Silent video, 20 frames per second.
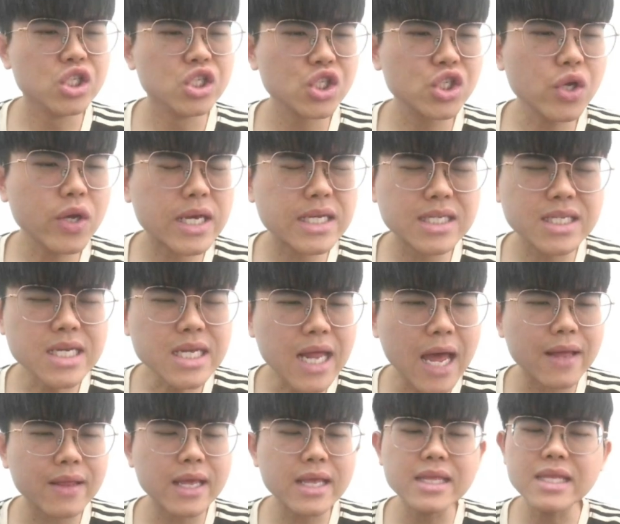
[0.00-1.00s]
So you can see
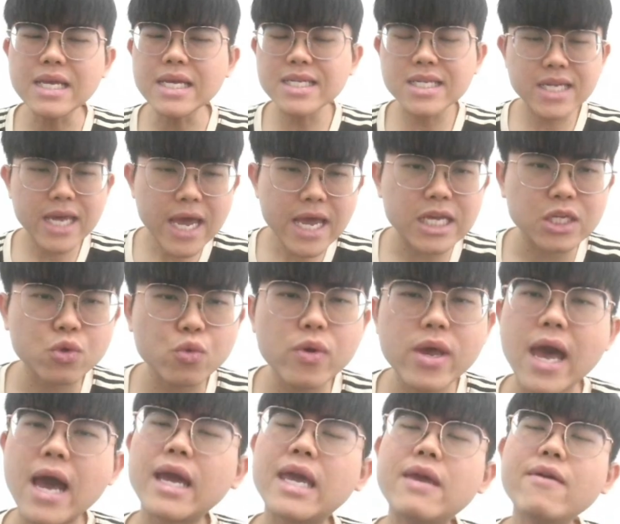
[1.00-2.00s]
that in this case,
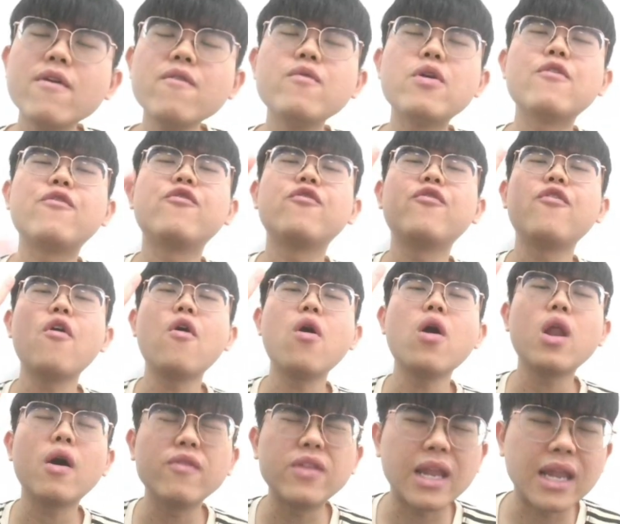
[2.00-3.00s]
we are given with
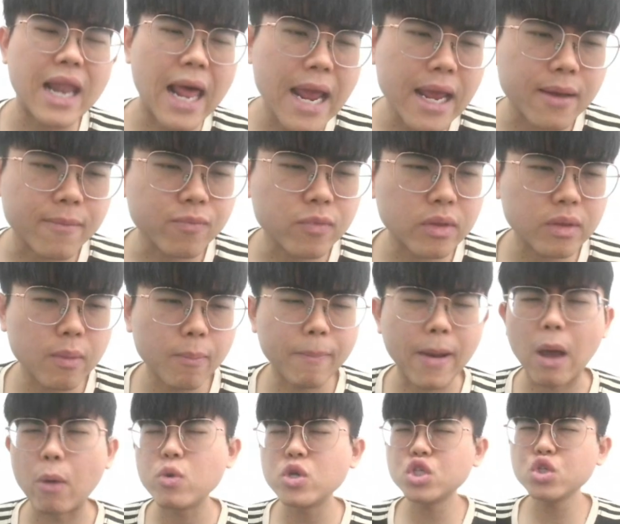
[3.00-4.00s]
4 of the length,
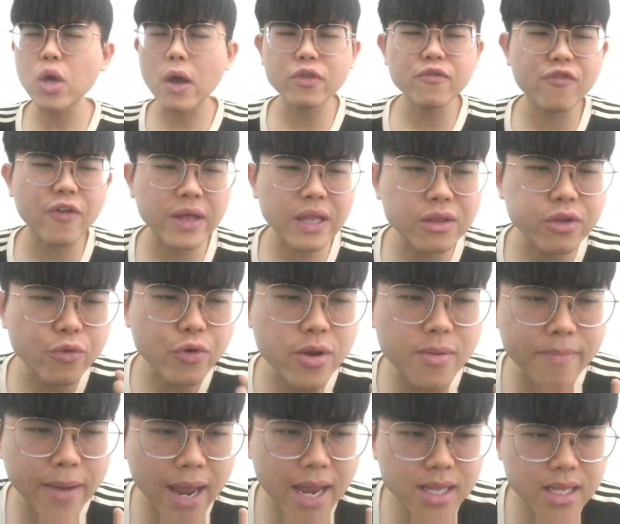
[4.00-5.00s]
but we still have to find out the
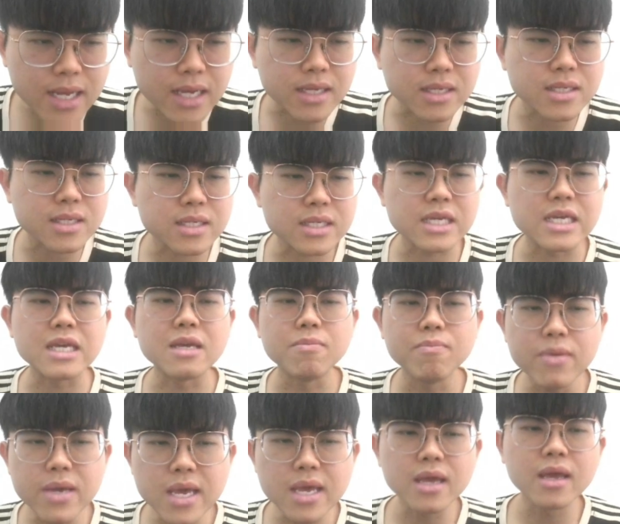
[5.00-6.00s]
remaining
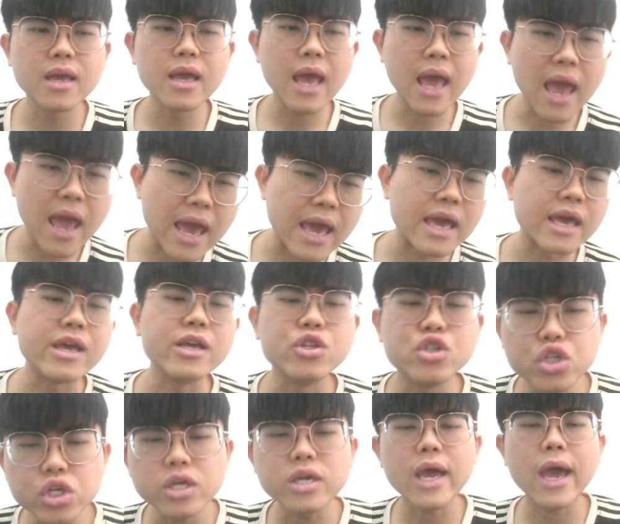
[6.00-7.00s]
CB,
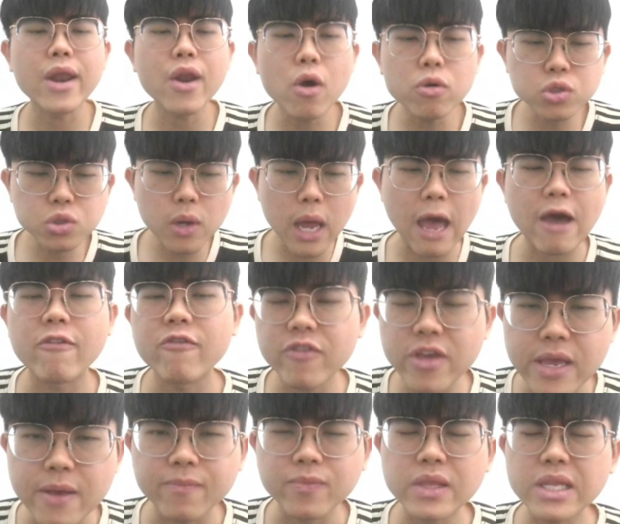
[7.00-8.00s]
AG, and also
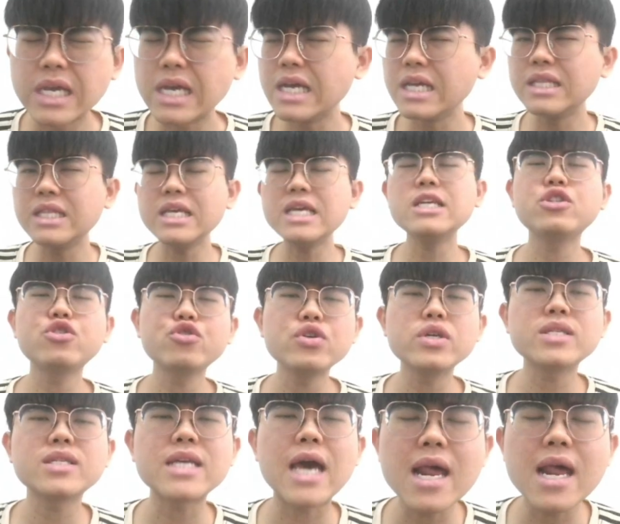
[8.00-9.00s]
FE. These
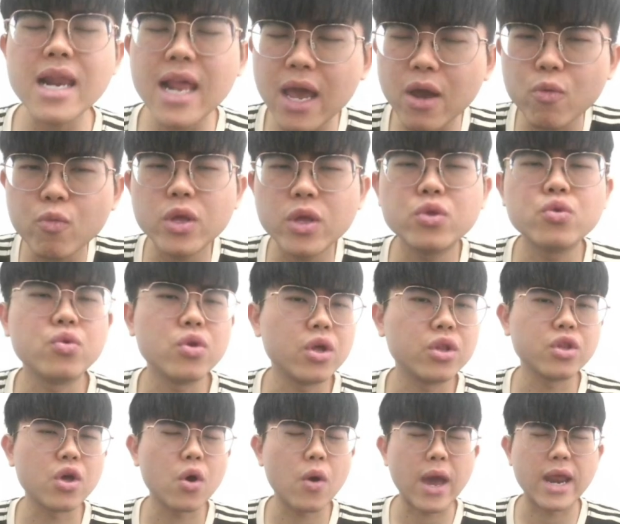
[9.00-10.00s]
3 side lengths, we do not
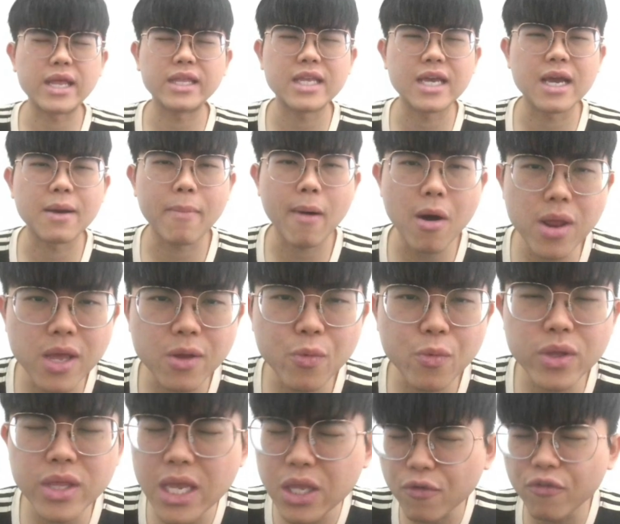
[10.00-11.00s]
know anything about it.
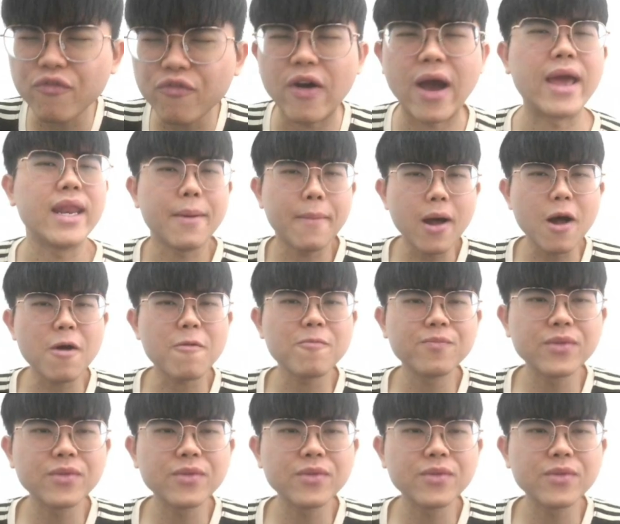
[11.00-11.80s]
We need to find them out.